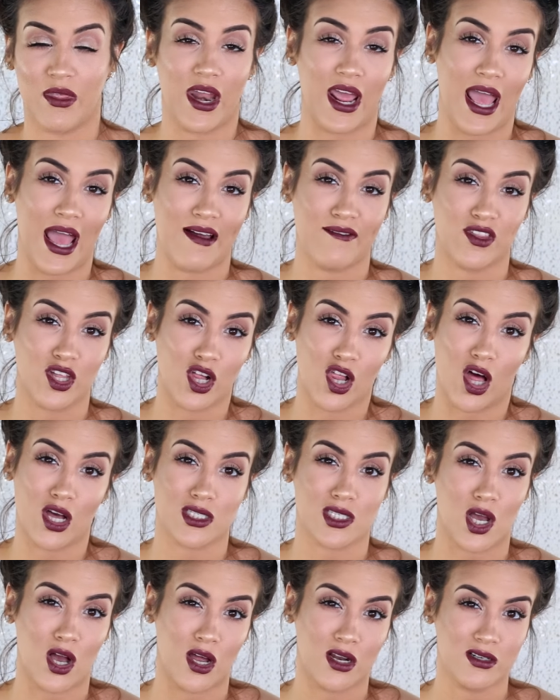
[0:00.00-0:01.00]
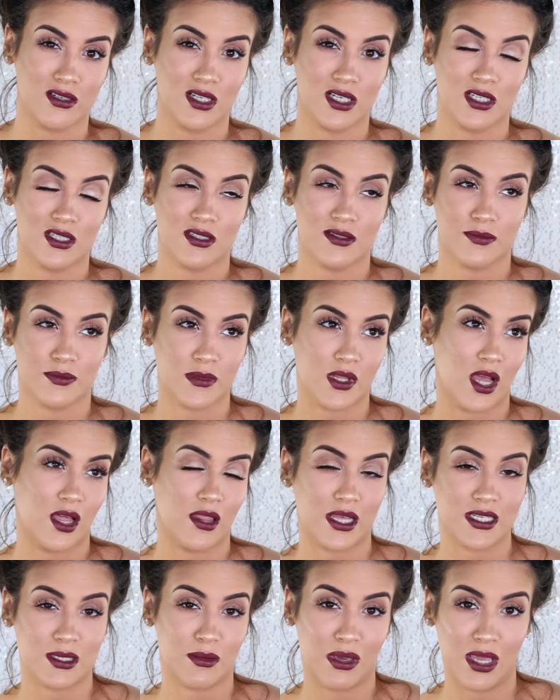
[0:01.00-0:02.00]
that I have the gloss on.
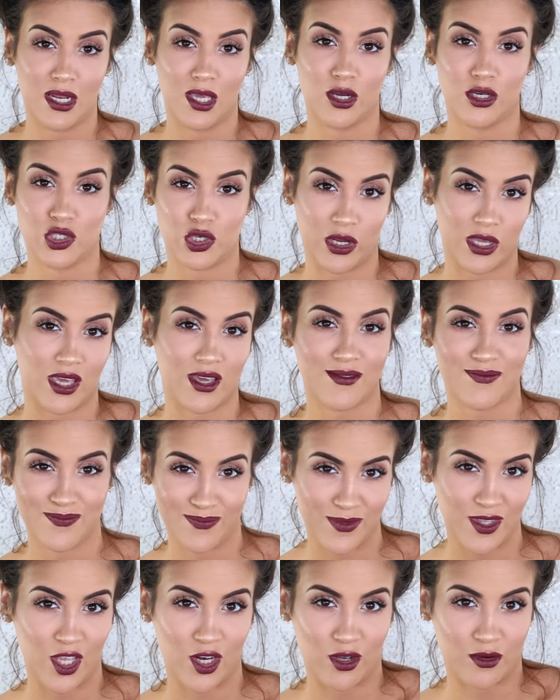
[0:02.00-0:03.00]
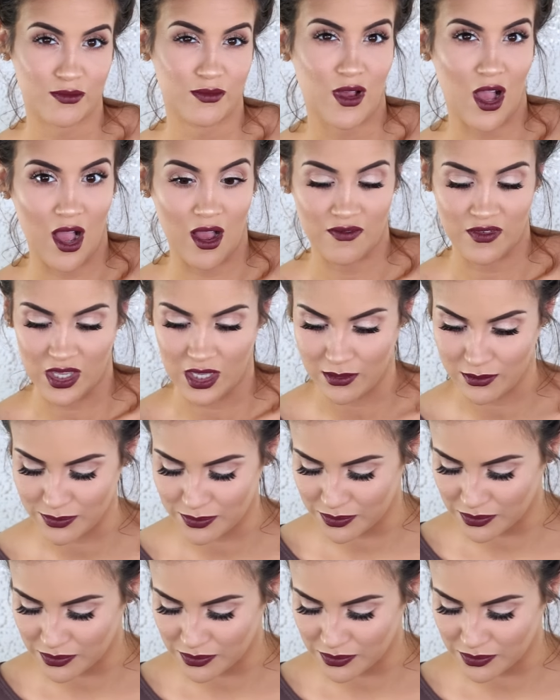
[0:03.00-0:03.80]
Unless I'm eating or drinking, you know, obvi.